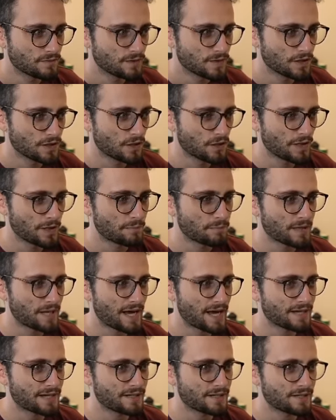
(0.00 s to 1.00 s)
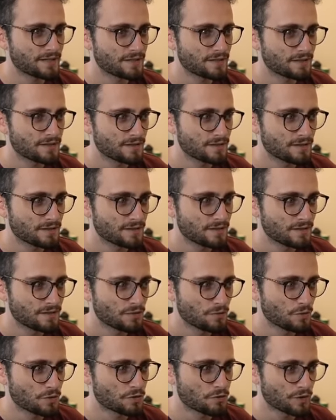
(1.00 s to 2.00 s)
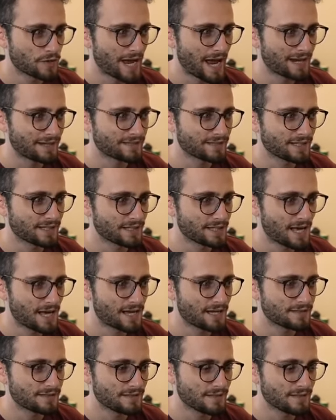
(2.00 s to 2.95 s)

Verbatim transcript: You know, like, black was reacting a lot